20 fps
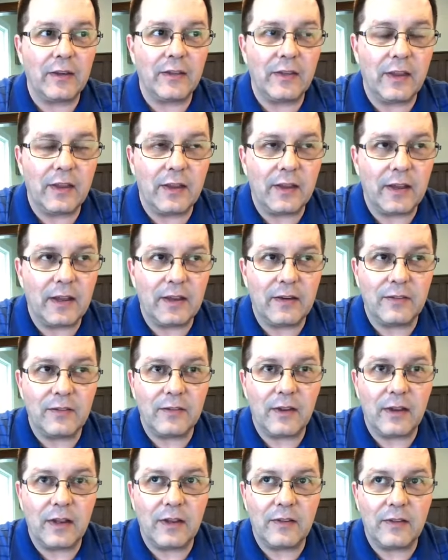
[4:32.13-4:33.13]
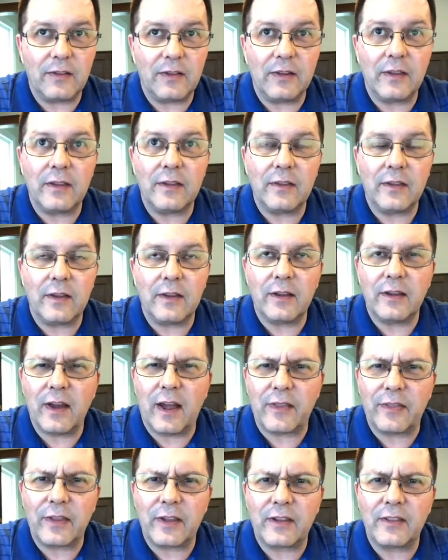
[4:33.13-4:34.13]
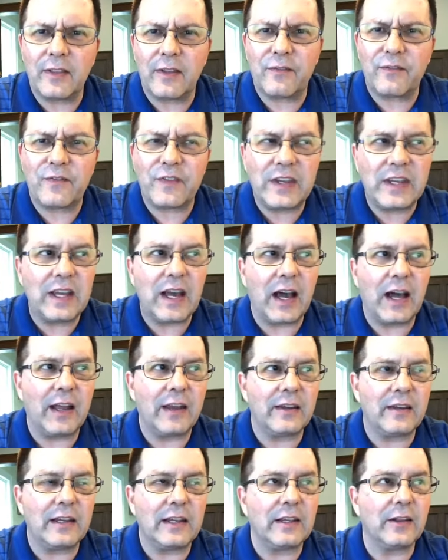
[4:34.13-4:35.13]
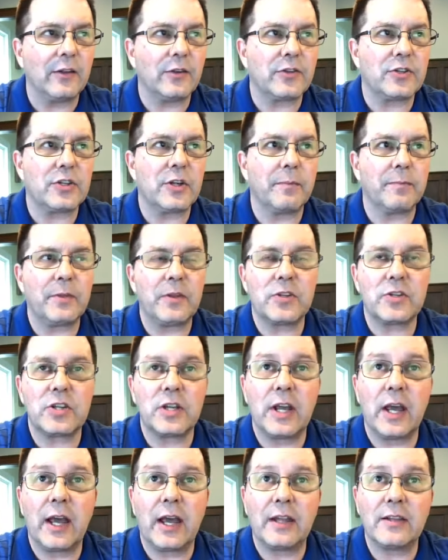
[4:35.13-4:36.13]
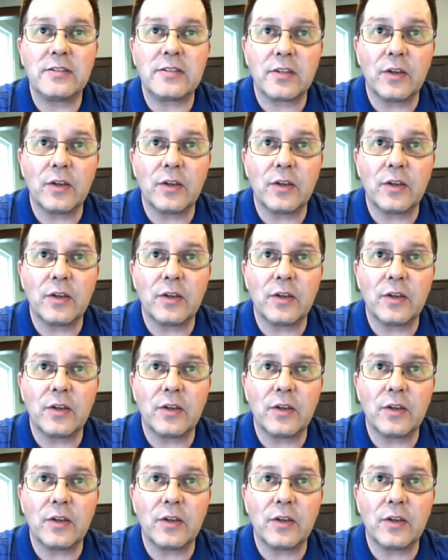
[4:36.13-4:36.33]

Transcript: the I think the Fiat dealership that she had.